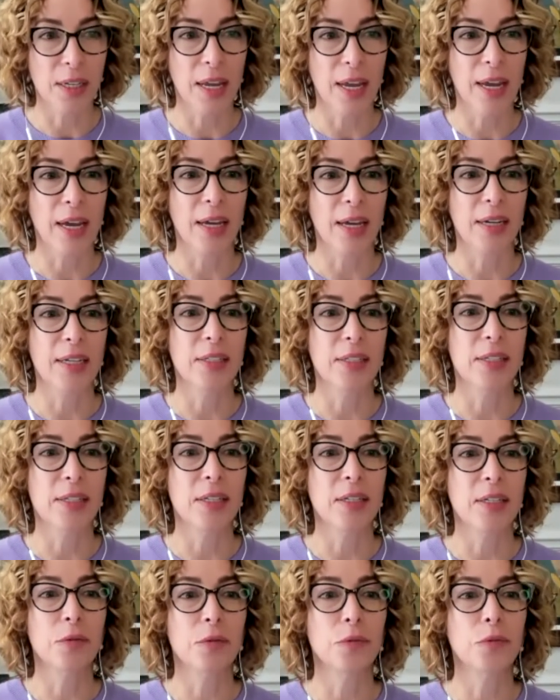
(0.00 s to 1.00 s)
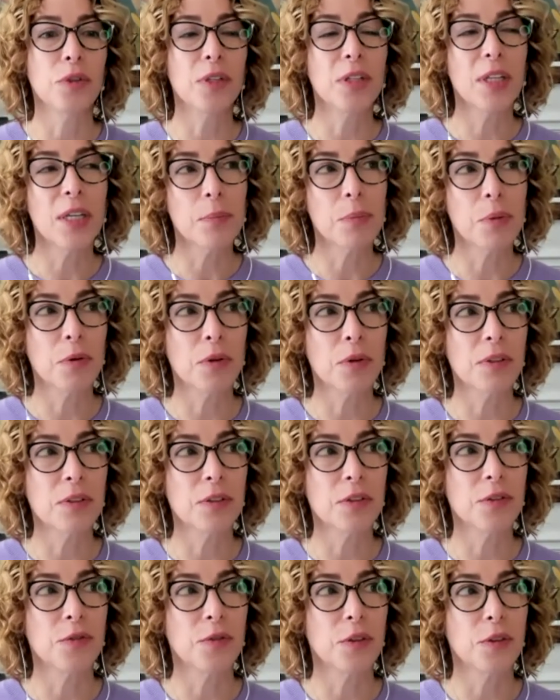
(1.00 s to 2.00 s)
And is it really important
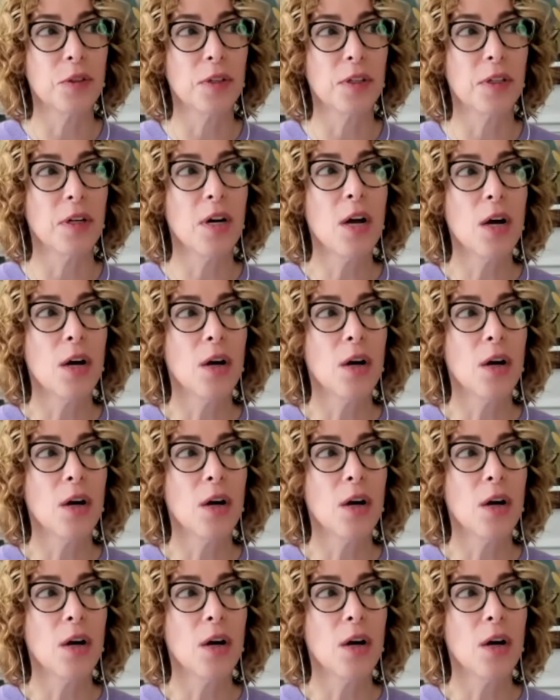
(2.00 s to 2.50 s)
for